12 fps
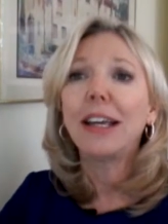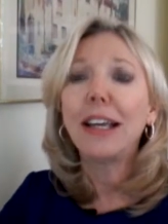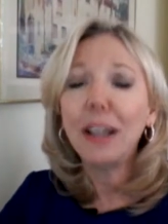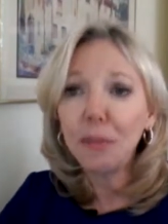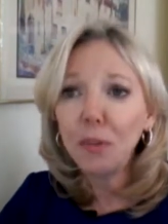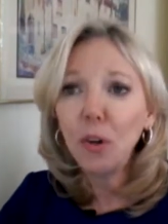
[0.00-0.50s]

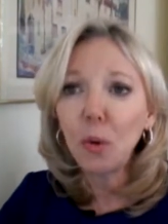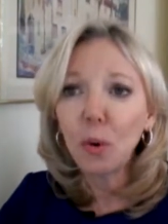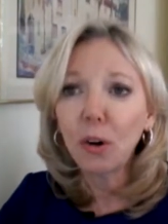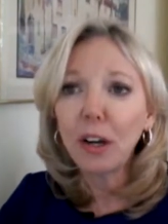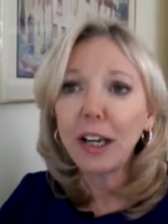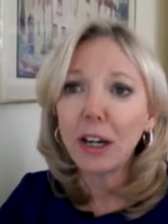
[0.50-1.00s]
If
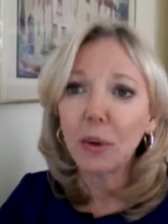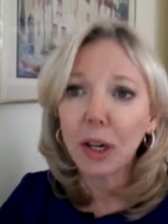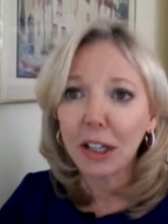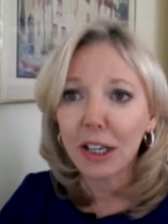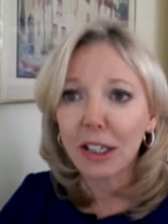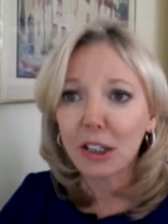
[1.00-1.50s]
you're
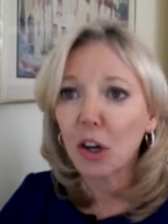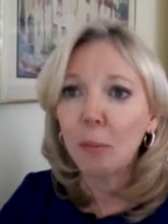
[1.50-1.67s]
hearing this,